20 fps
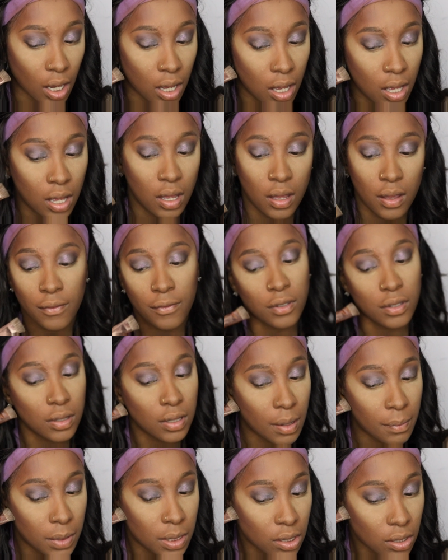the SACHA
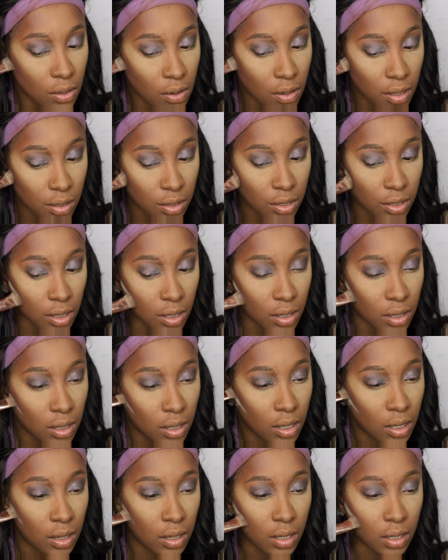Buttercup powder
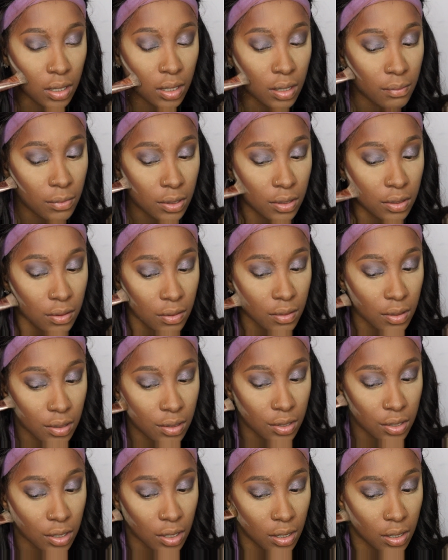again to just kind of clean
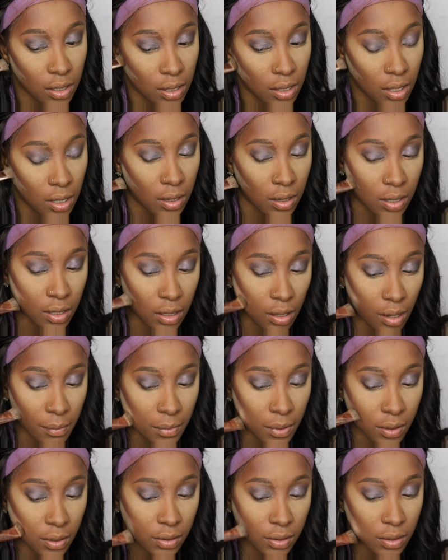up that contour, make it a
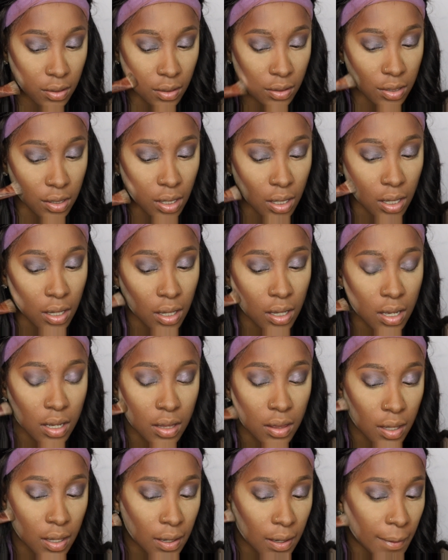little more sharper.
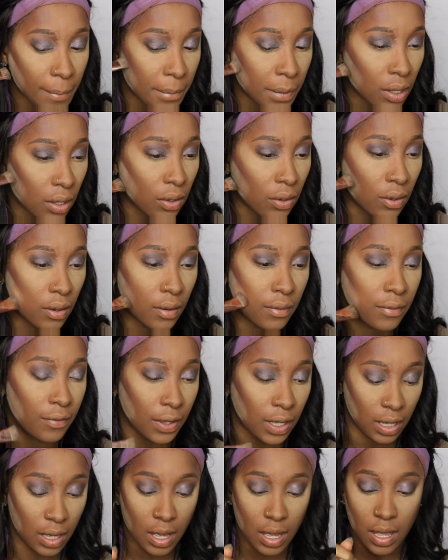This is a
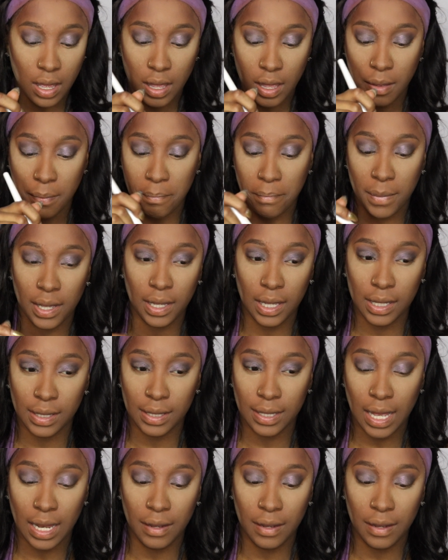step I've recently started back